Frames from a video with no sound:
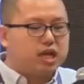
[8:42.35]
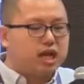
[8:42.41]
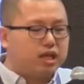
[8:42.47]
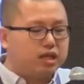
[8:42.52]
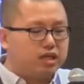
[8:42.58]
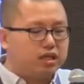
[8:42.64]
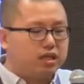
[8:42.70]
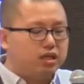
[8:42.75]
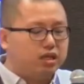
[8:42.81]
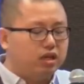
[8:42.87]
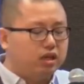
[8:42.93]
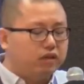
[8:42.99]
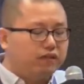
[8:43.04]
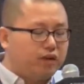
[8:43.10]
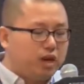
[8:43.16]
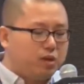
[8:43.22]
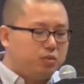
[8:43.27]

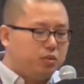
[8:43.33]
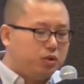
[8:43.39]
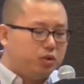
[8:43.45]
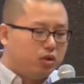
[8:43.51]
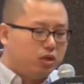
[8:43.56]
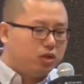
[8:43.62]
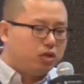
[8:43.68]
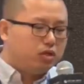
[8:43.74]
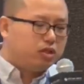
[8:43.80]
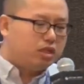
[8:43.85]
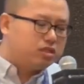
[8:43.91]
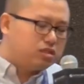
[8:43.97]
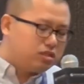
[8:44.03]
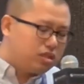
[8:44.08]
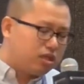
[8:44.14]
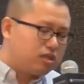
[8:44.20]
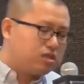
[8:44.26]
development and
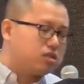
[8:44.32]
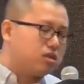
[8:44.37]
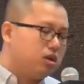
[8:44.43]
testing.